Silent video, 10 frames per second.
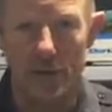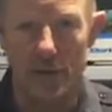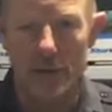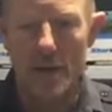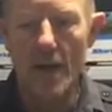you
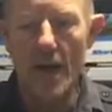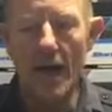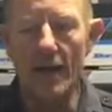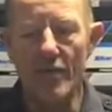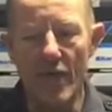know?
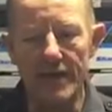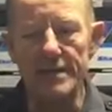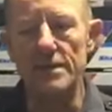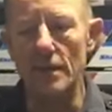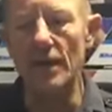And
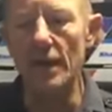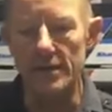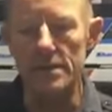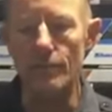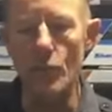that's the thing,
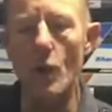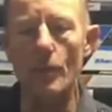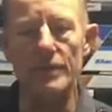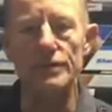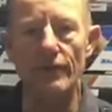it's the
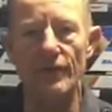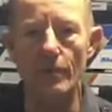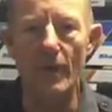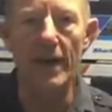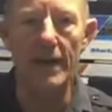purpose of
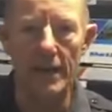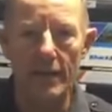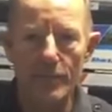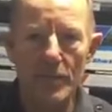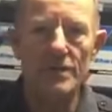the buddy.
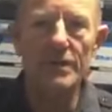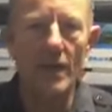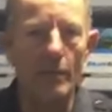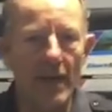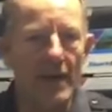So
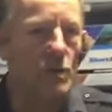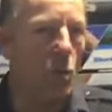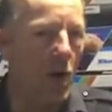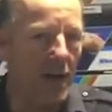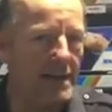that means
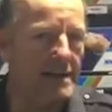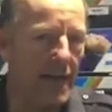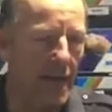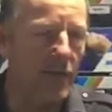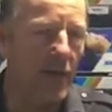while he's
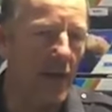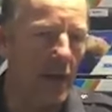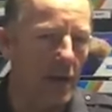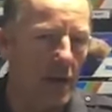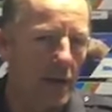down there